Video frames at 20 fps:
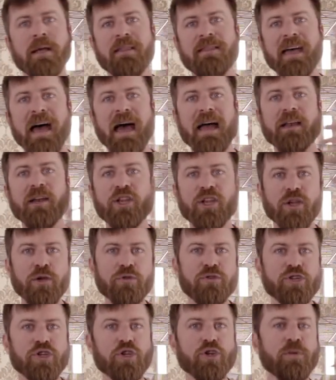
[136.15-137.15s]
that
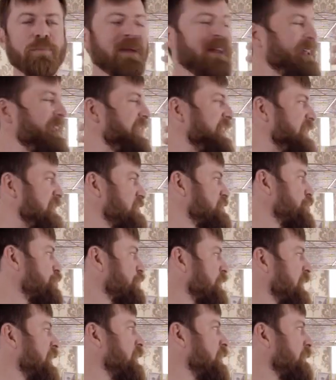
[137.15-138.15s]
YouTube is
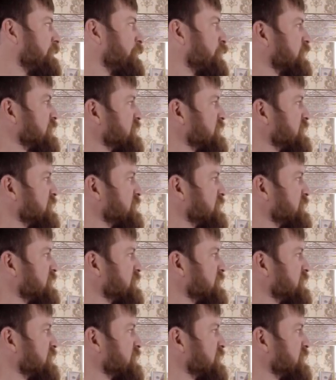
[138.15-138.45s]
creating for